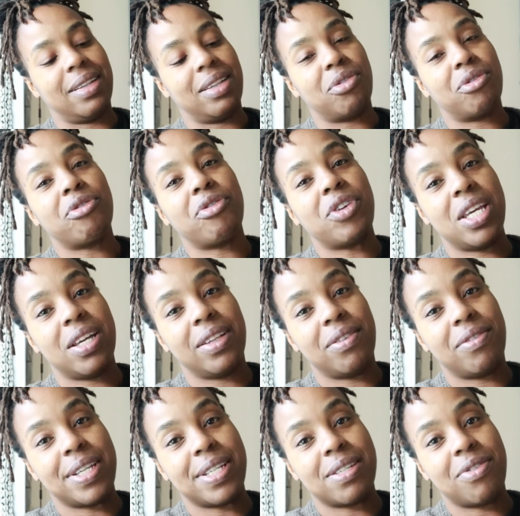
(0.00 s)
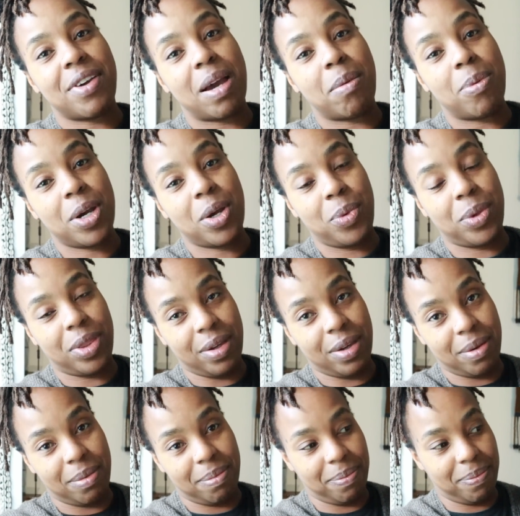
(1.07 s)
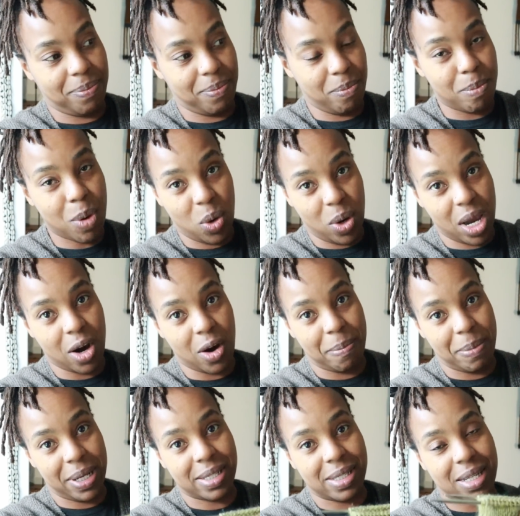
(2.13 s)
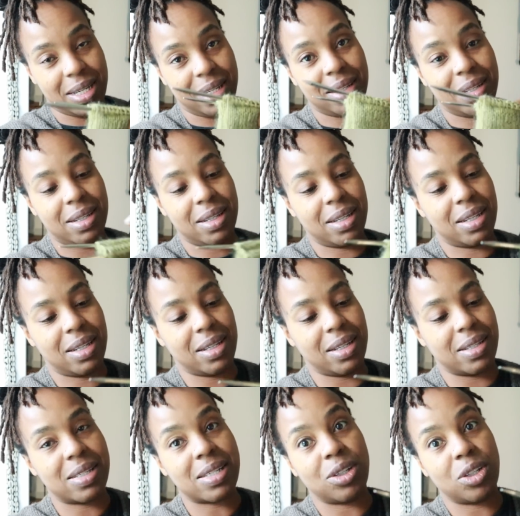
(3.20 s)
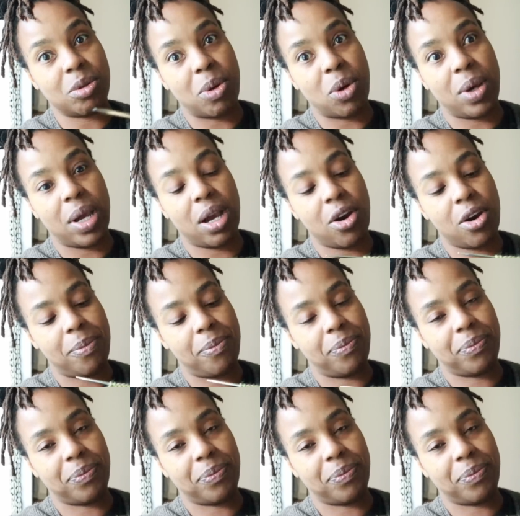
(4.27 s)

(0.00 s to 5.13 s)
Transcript: the feel of this fabric with the mohair mixed in, the silk mohair.